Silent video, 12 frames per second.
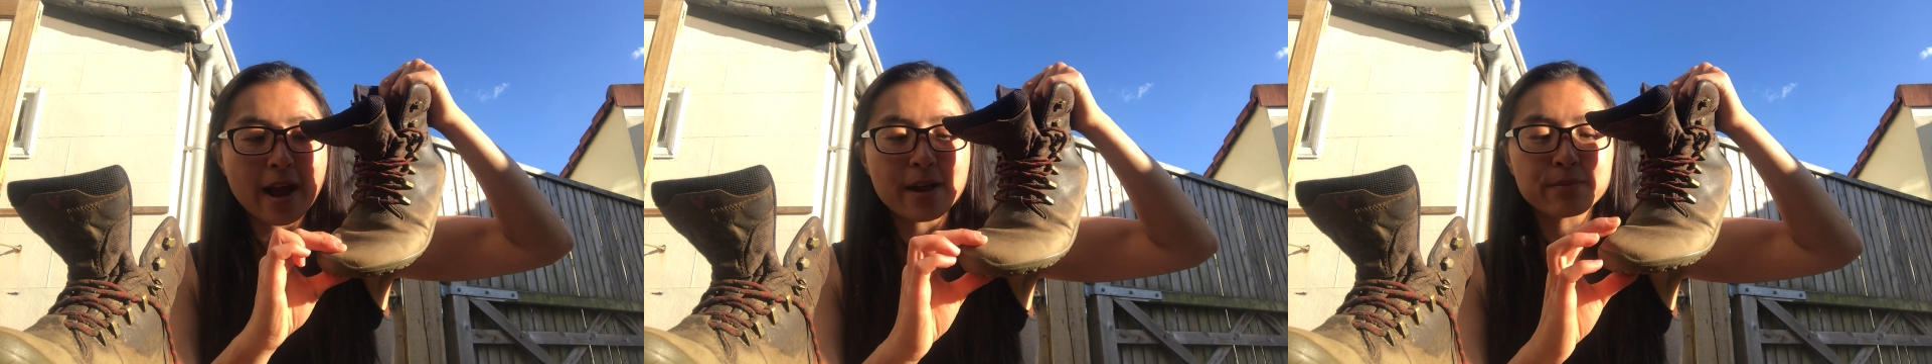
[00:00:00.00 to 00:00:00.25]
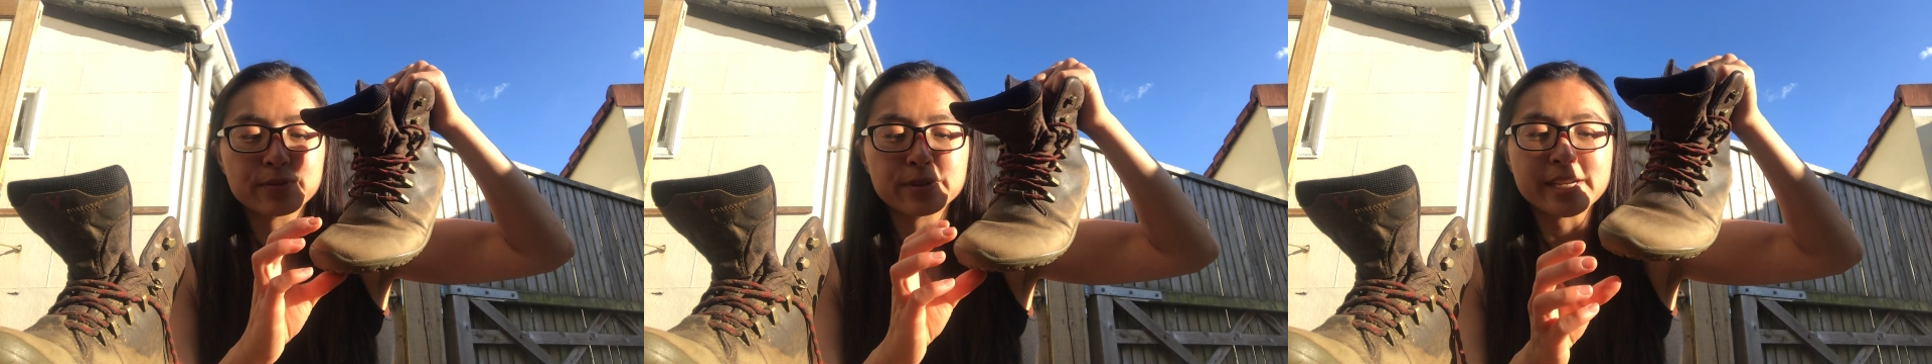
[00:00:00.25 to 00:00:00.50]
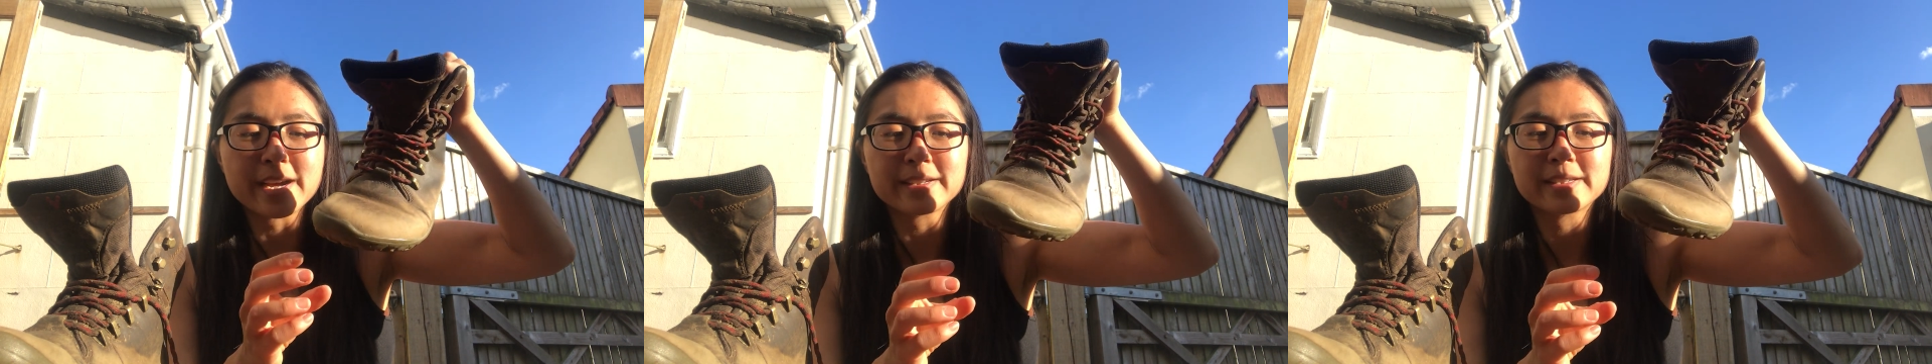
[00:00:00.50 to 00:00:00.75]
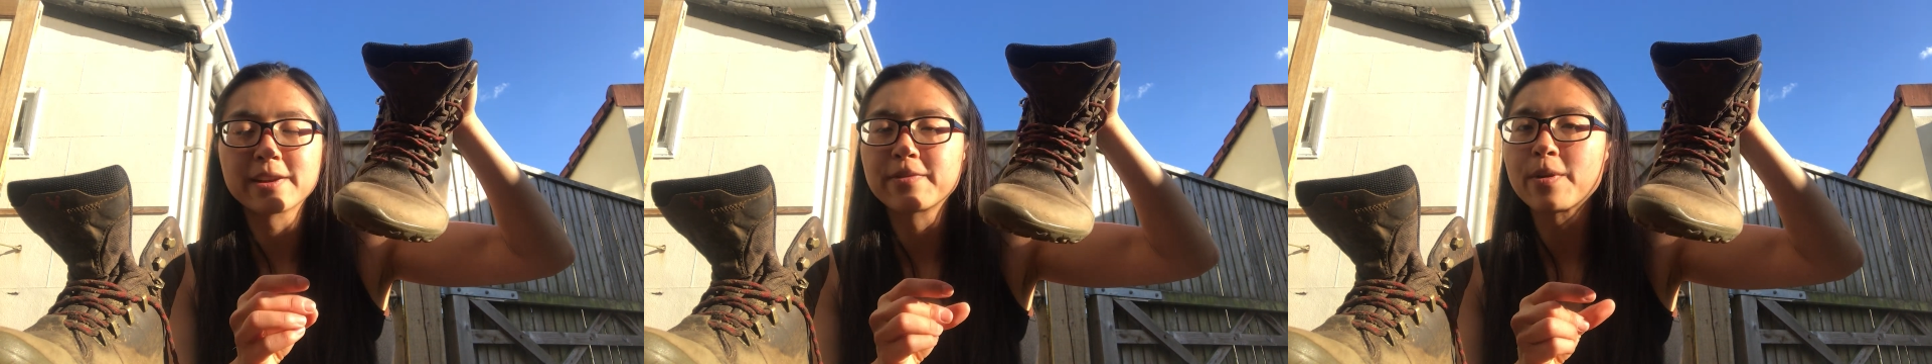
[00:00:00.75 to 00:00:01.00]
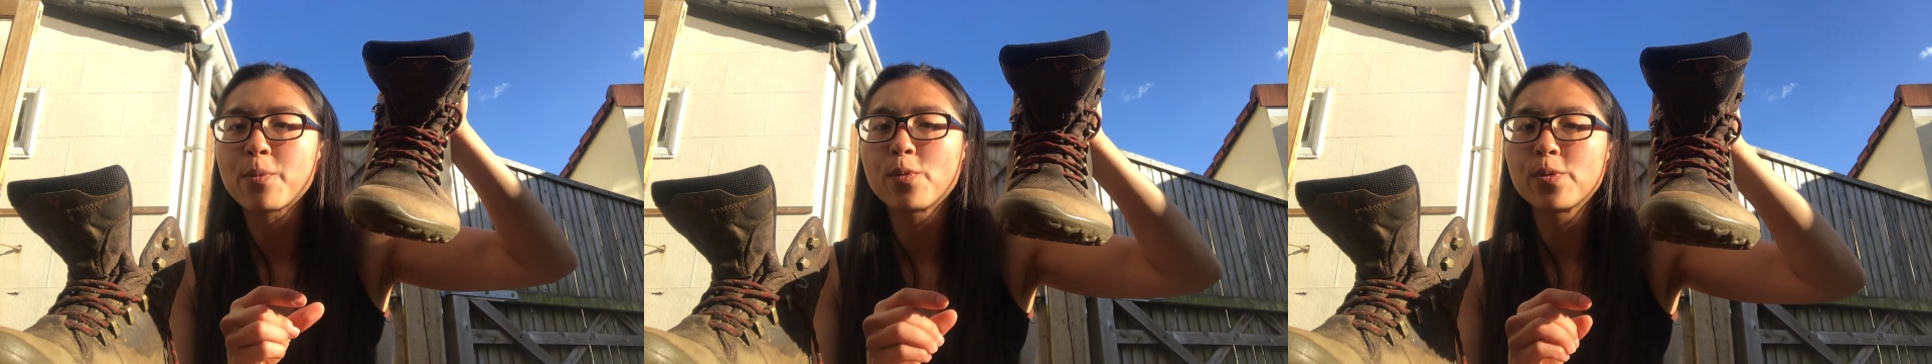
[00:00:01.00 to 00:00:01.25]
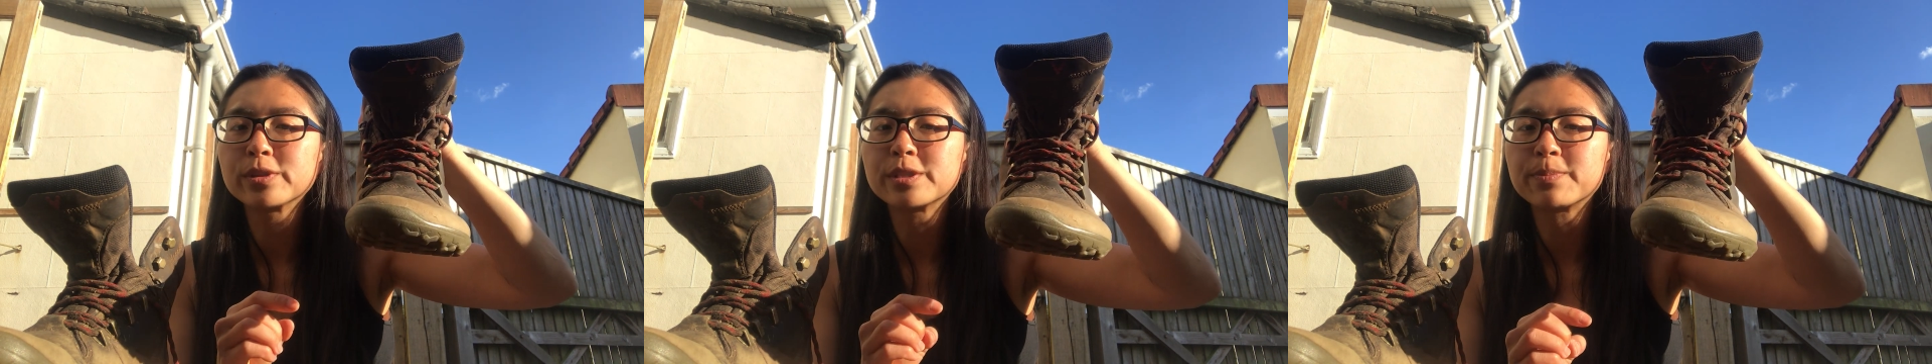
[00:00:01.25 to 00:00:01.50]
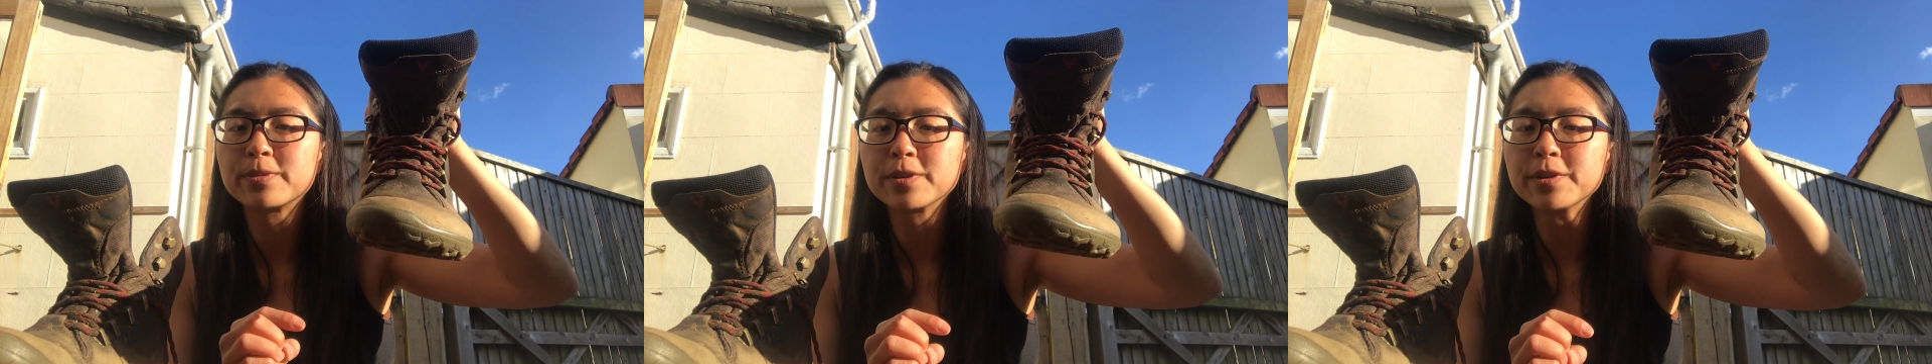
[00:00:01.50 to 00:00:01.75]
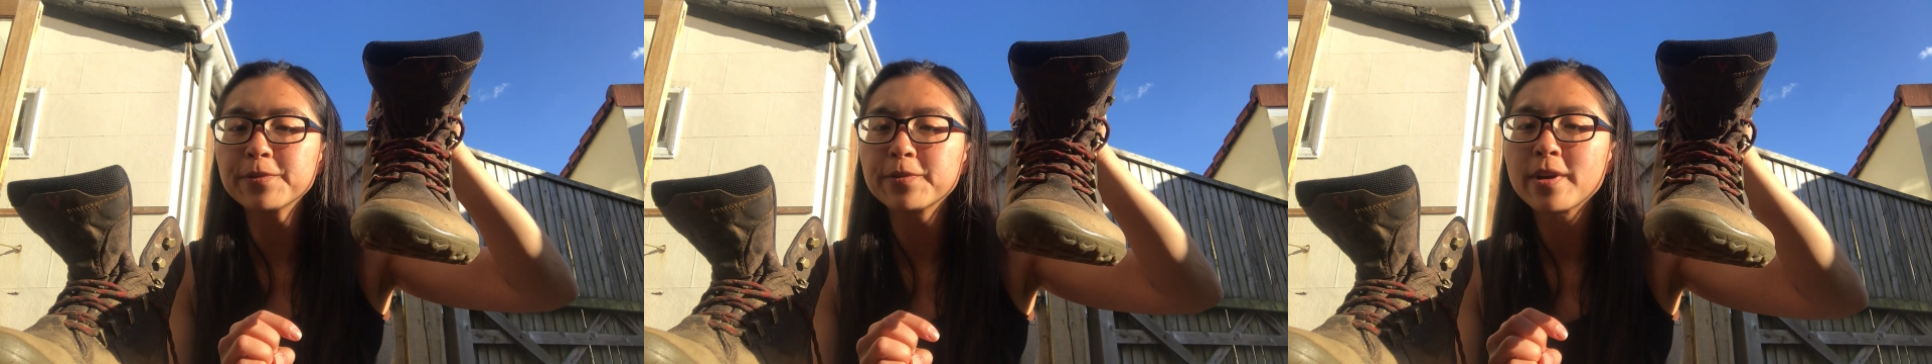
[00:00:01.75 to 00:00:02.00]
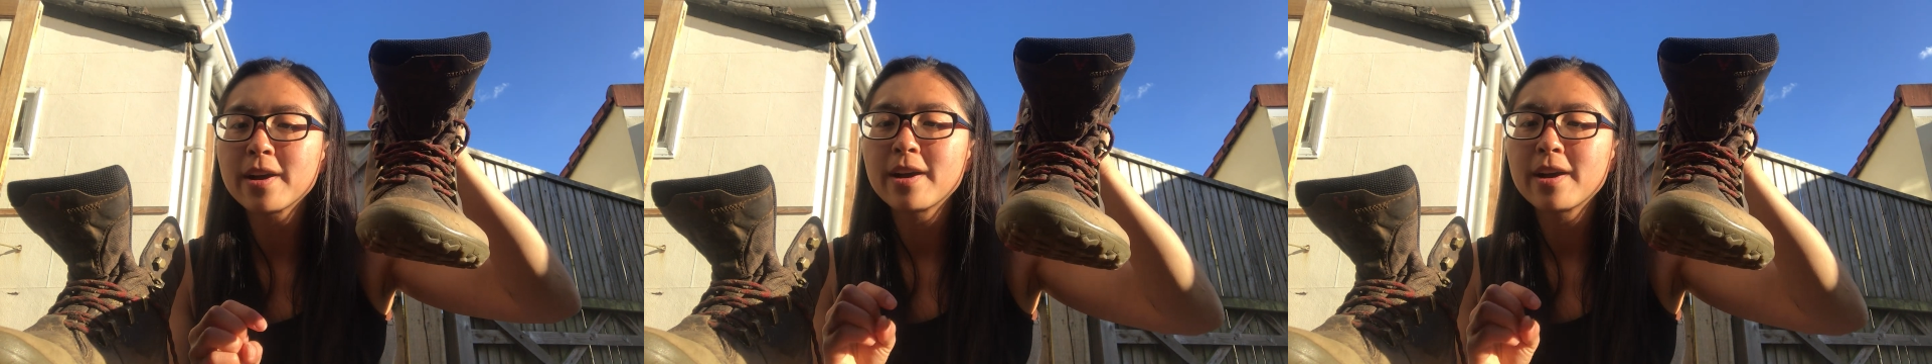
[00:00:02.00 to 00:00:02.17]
and protective and waterproof,